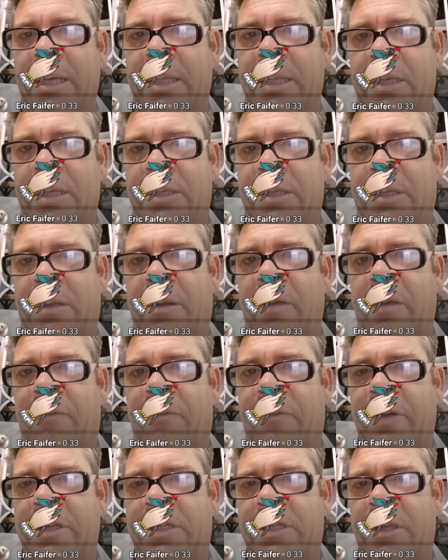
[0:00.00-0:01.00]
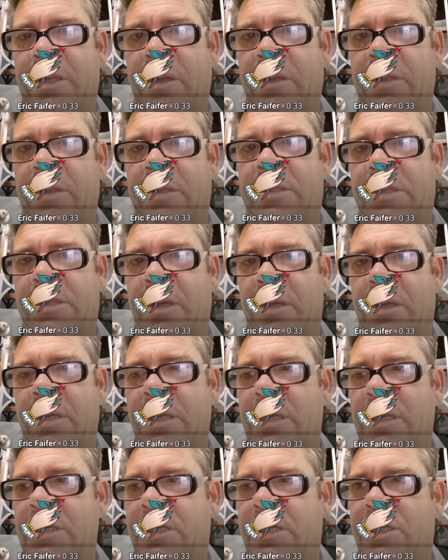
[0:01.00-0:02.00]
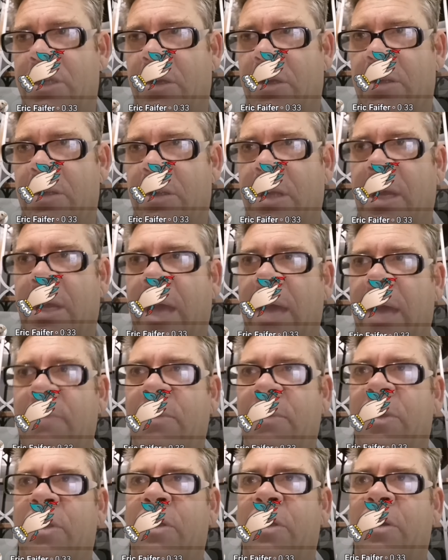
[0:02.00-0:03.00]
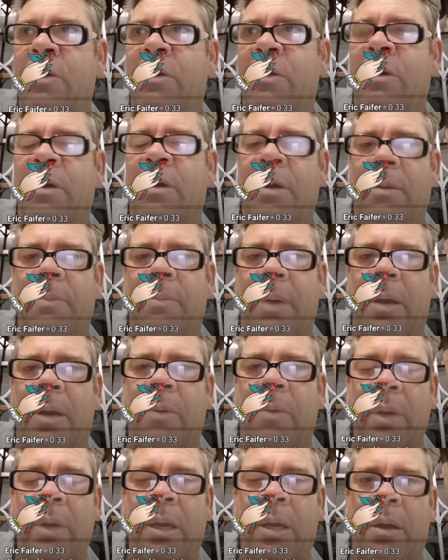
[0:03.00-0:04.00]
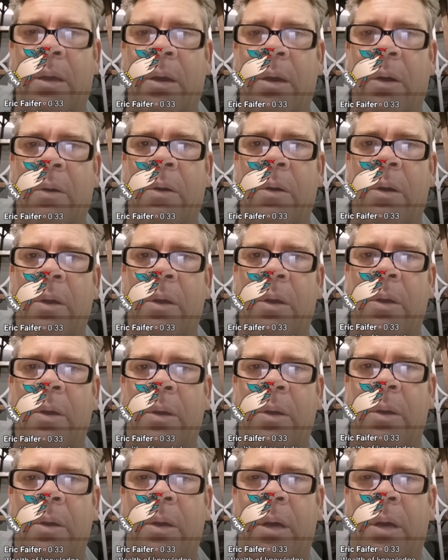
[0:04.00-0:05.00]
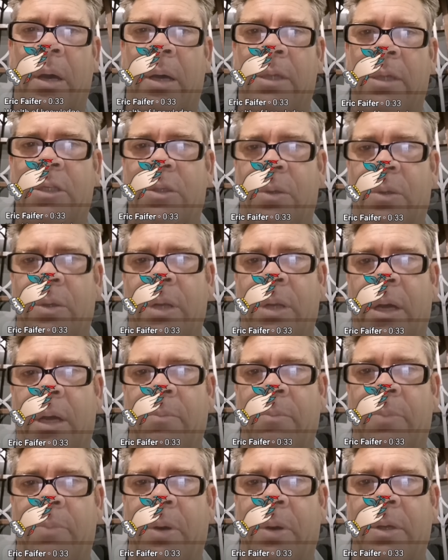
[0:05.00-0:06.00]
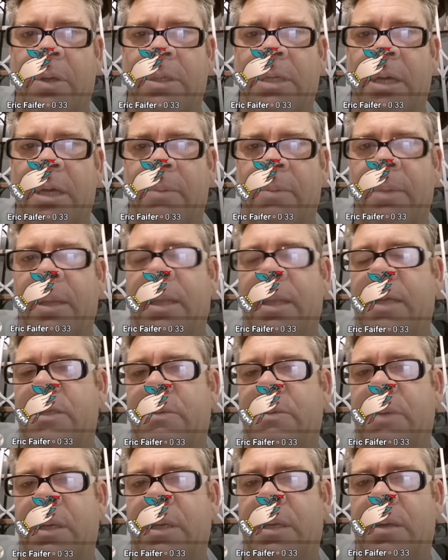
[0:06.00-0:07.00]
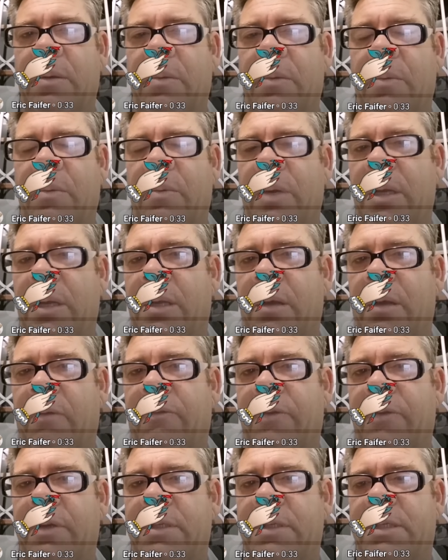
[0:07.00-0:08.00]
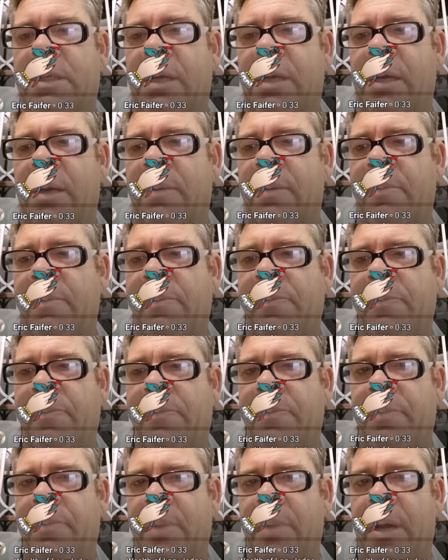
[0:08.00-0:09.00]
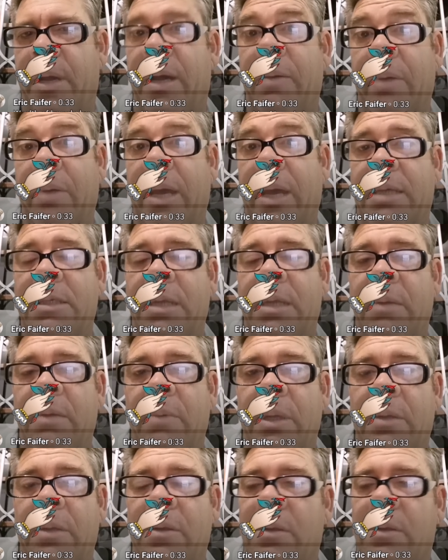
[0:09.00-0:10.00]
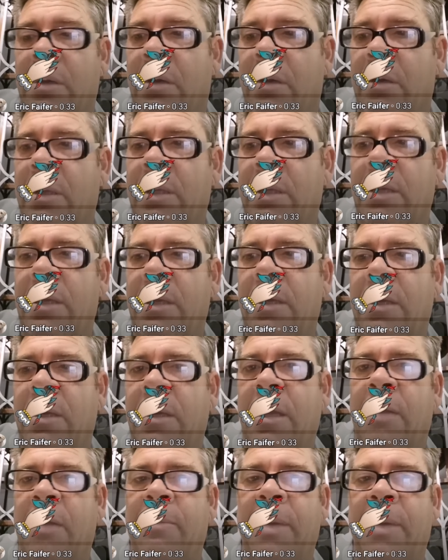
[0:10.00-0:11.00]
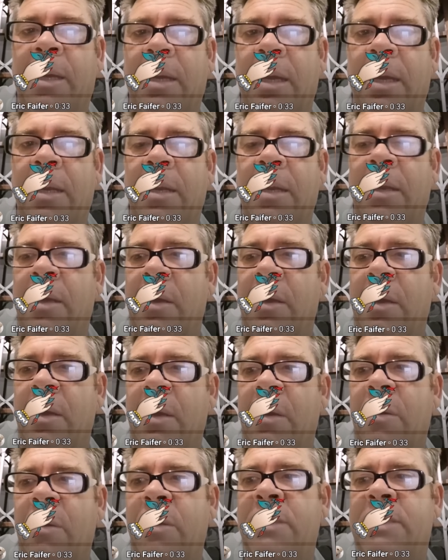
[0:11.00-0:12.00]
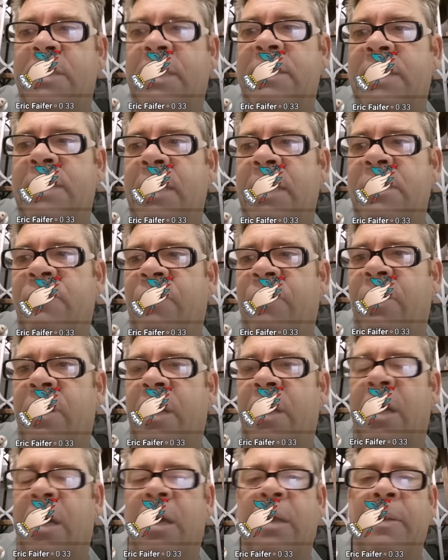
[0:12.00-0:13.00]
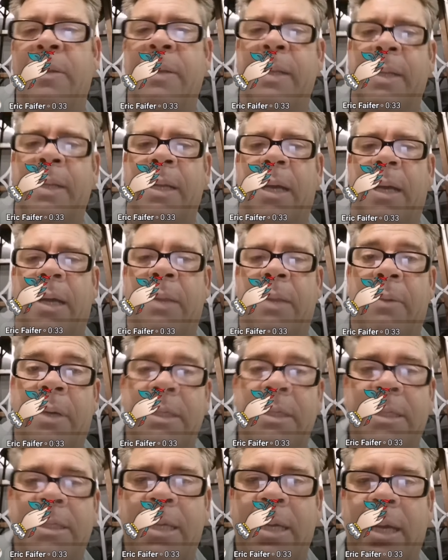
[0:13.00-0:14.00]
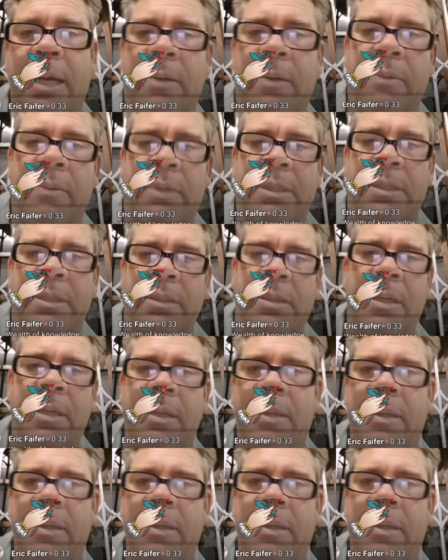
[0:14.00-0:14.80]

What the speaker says: the first sardine shoal came through about a week ago, I saw 9 pockets coming. That's when we hit our first. We actually went to target Geelbek and we were successful. Otherwise, the current wasn't